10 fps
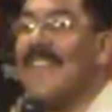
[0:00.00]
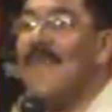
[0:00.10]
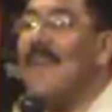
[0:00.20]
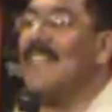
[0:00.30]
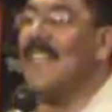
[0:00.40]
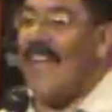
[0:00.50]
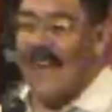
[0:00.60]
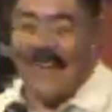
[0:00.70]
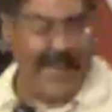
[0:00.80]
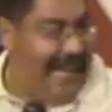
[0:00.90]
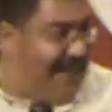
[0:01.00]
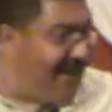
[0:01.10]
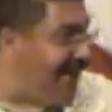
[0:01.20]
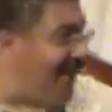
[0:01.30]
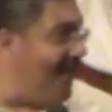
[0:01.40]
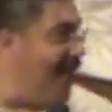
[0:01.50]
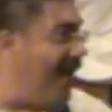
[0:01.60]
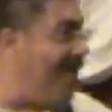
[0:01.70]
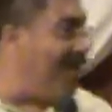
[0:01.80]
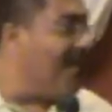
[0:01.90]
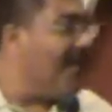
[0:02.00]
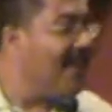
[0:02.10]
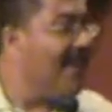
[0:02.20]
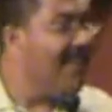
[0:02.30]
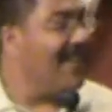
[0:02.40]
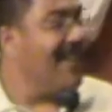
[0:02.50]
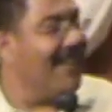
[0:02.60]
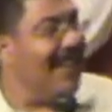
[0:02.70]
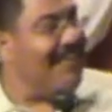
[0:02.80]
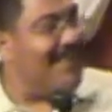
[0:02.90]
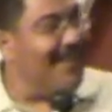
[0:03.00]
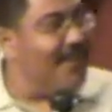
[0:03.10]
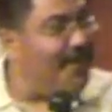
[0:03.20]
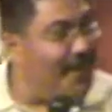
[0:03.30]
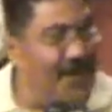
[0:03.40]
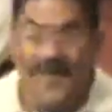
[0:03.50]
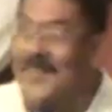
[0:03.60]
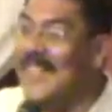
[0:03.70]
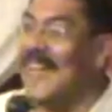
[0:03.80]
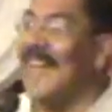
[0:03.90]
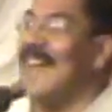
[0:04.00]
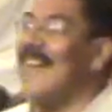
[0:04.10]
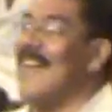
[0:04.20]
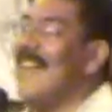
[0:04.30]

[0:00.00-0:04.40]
You want the calculator? I'll get my phone. I see the phone over there.